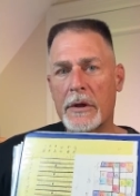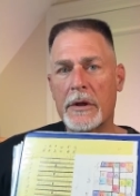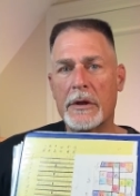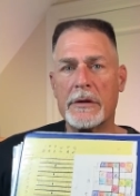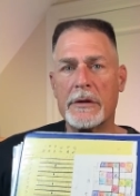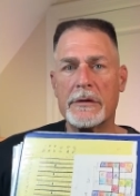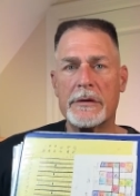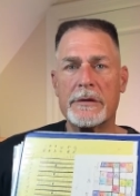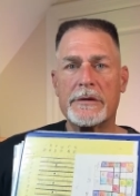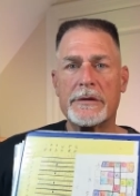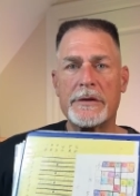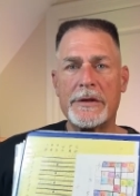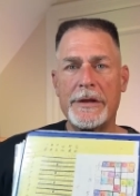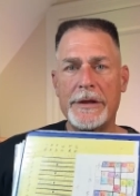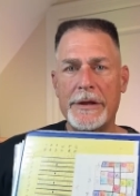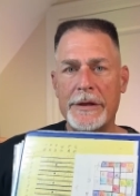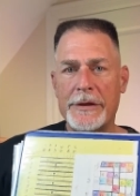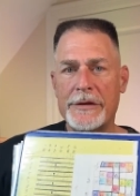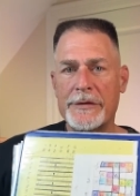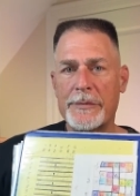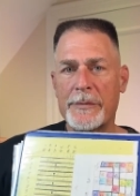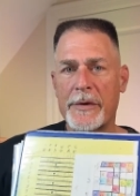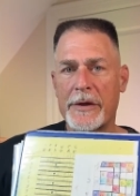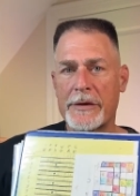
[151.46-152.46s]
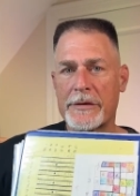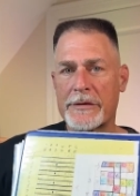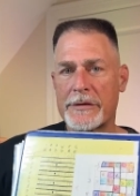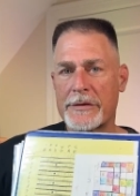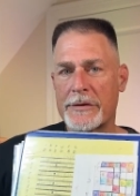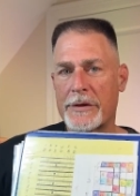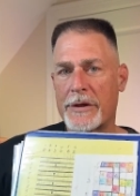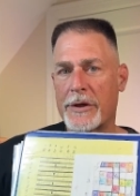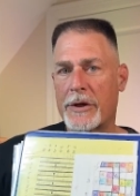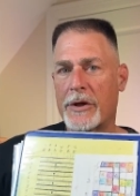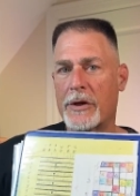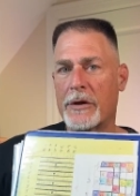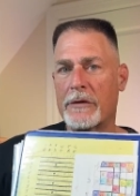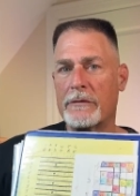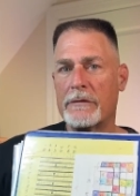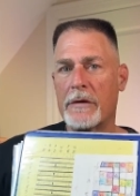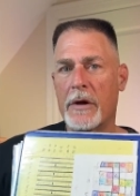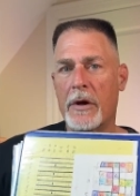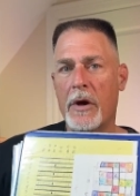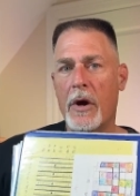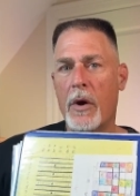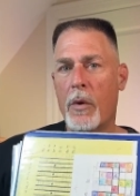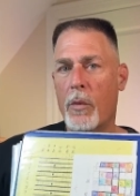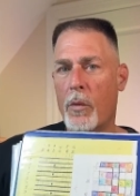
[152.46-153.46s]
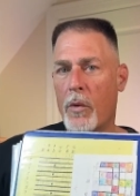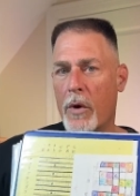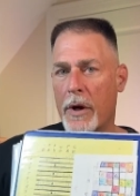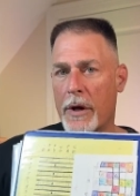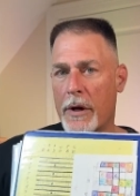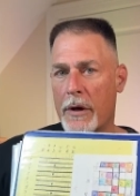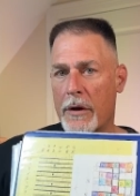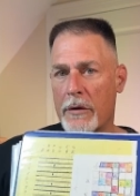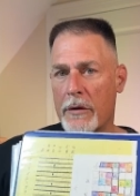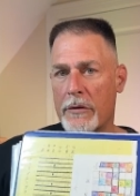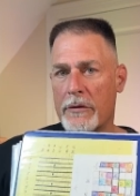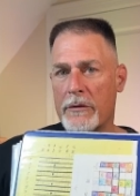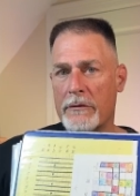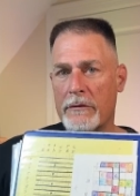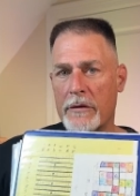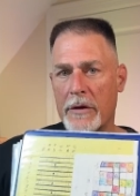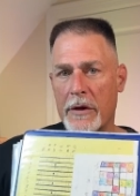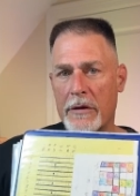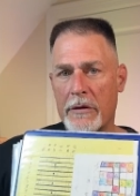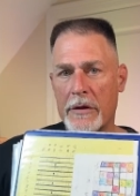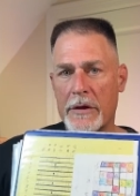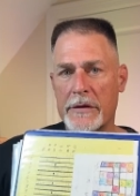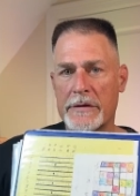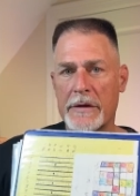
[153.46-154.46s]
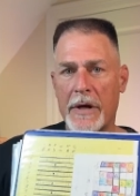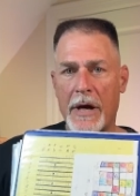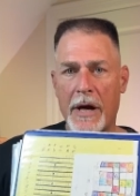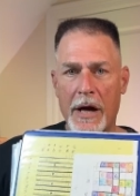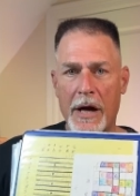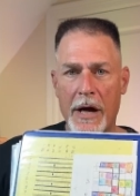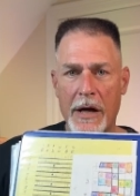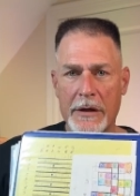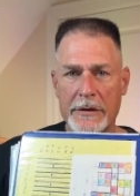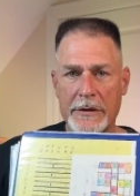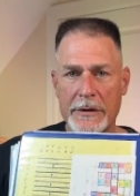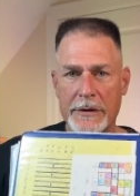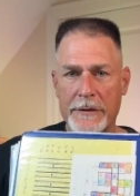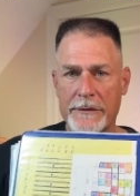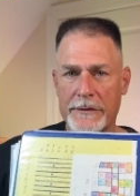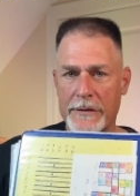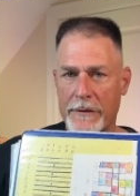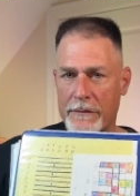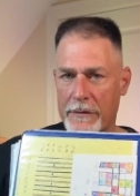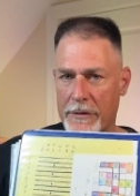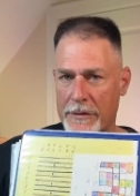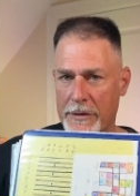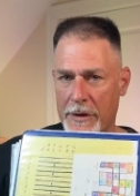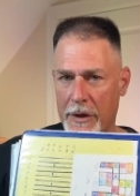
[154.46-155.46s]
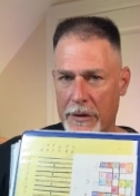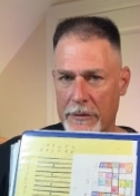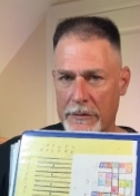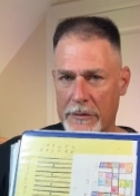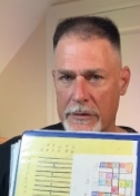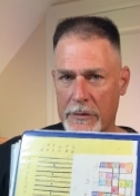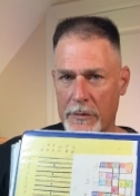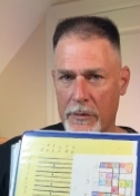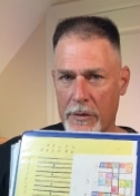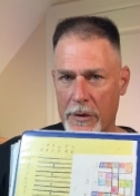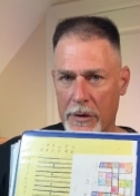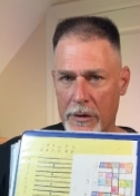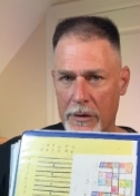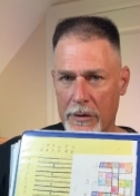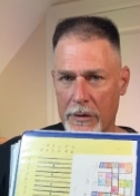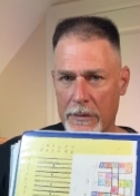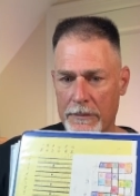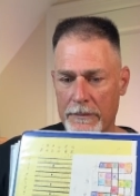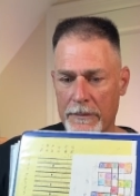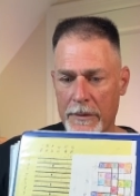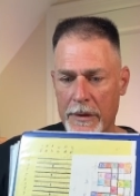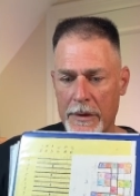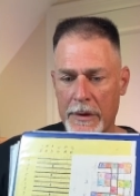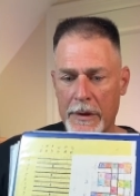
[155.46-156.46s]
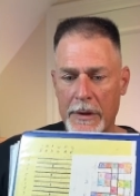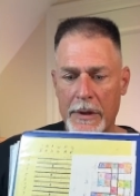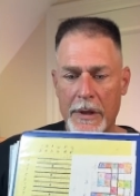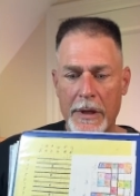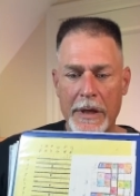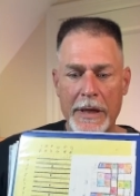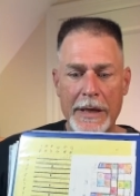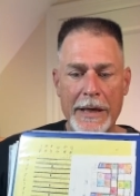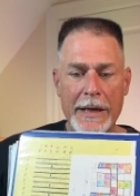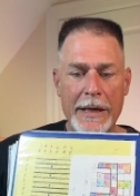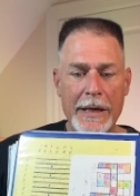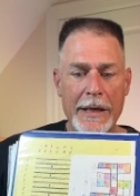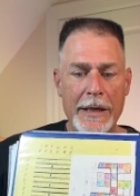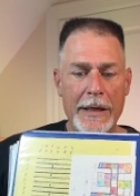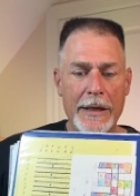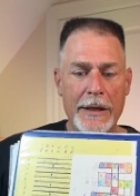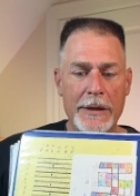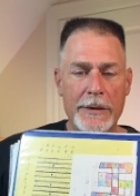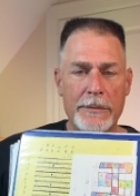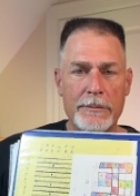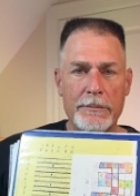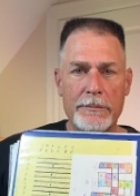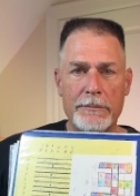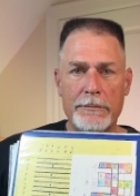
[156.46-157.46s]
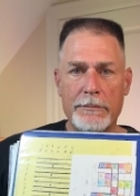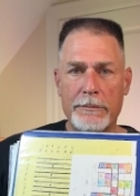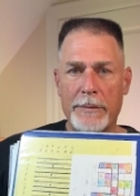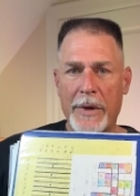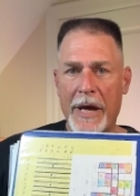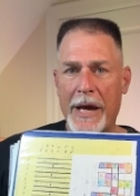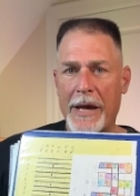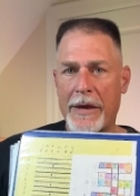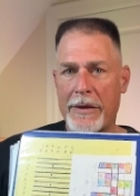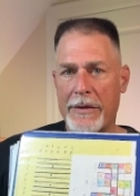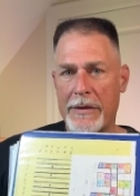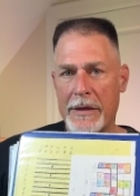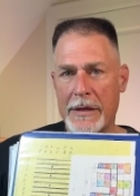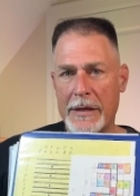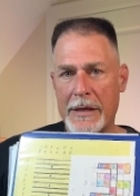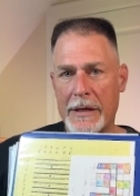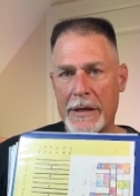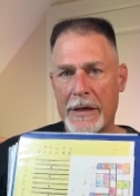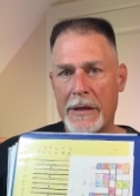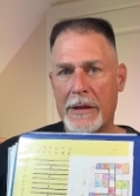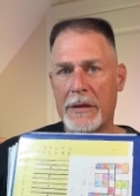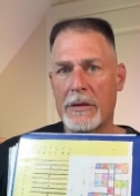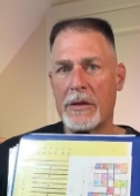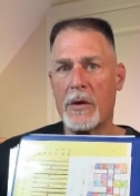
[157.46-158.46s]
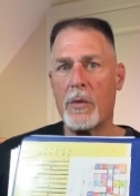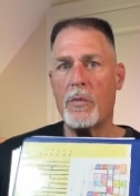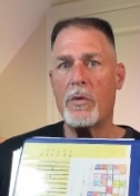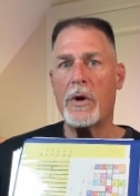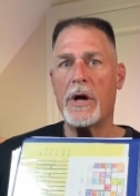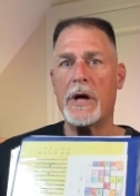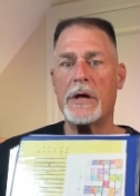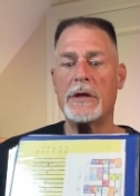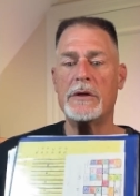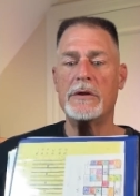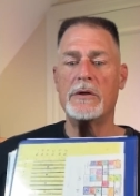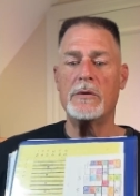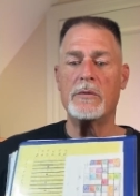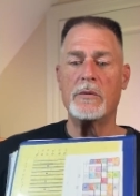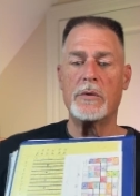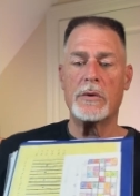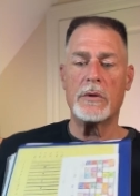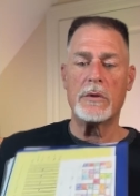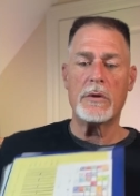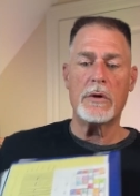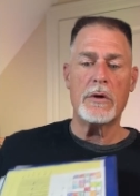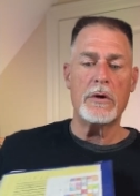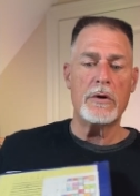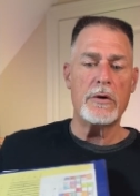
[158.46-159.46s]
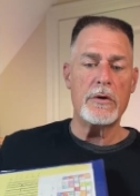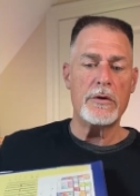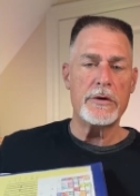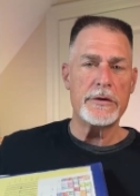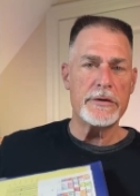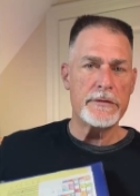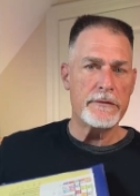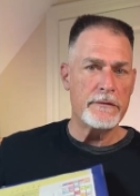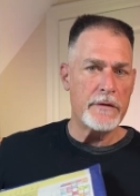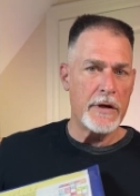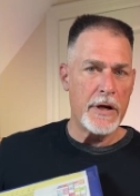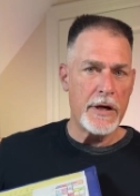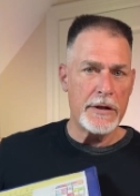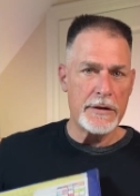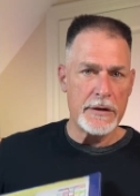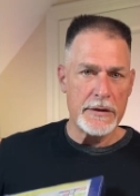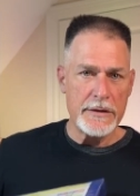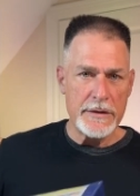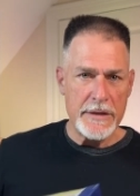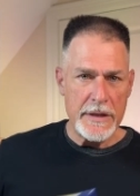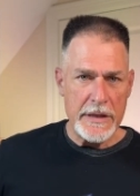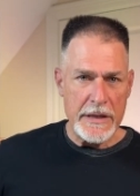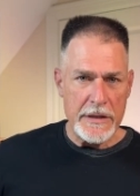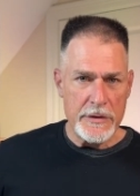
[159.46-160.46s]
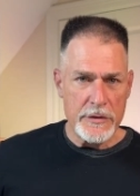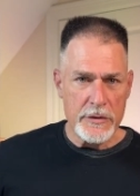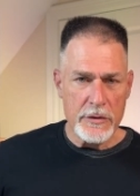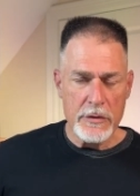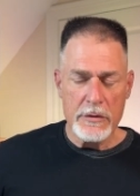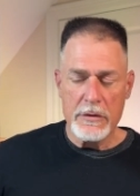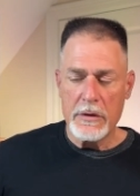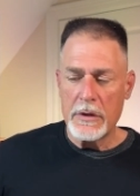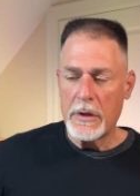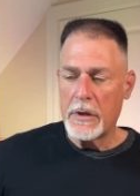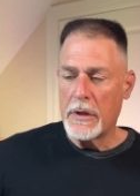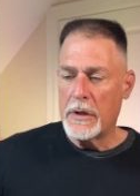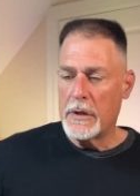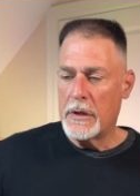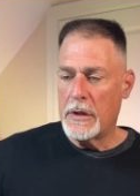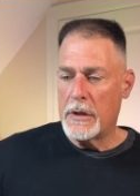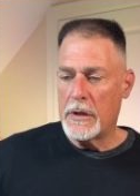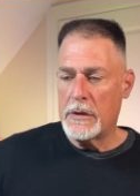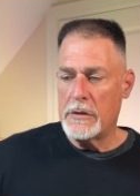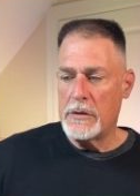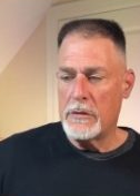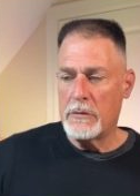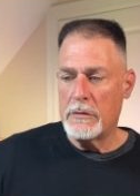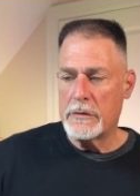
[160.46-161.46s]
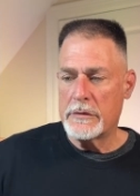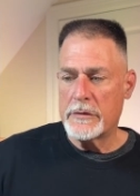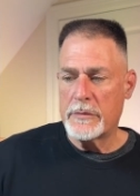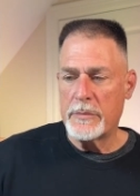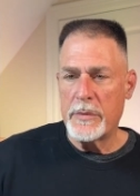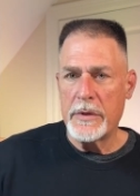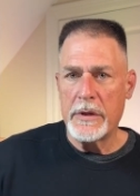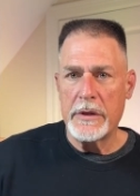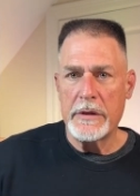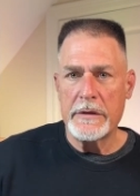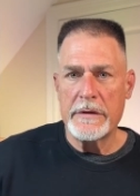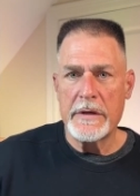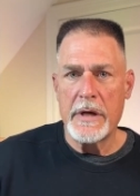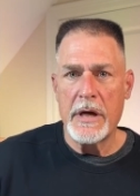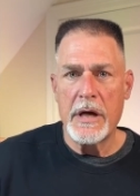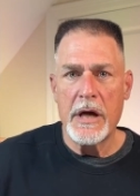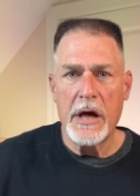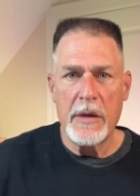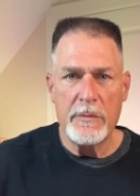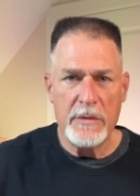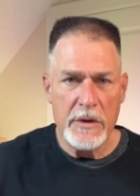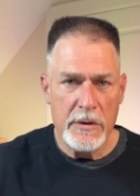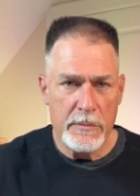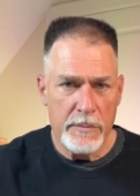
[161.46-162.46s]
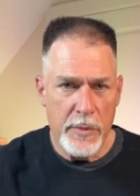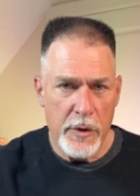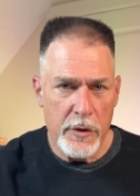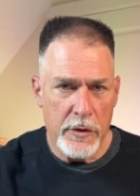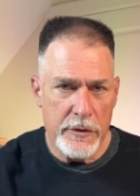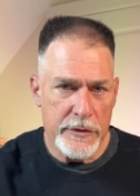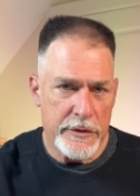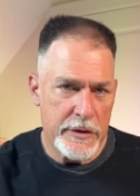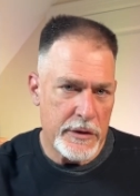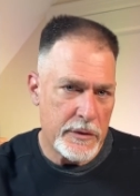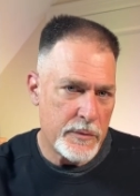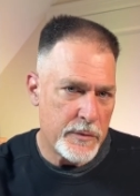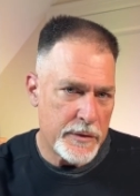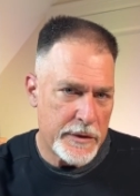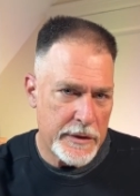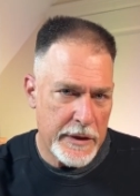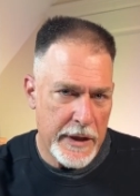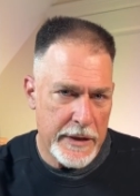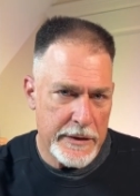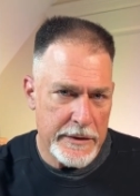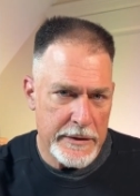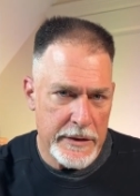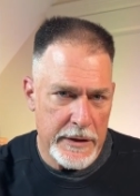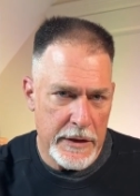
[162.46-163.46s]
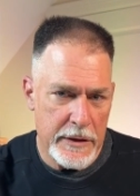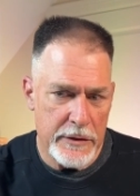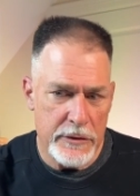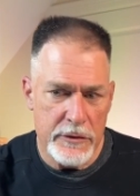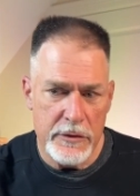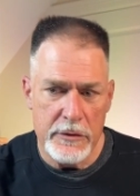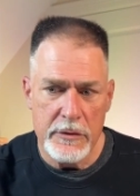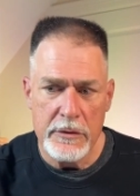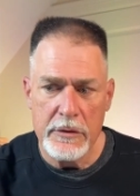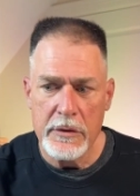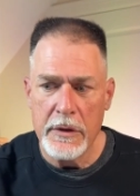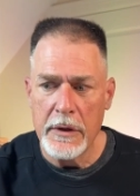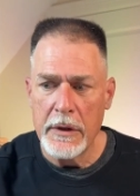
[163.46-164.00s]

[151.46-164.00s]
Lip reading: to teach myself where the various octaves of the notes were. And back then, the way you would learn is find a teacher and you would spend time in person with that teacher.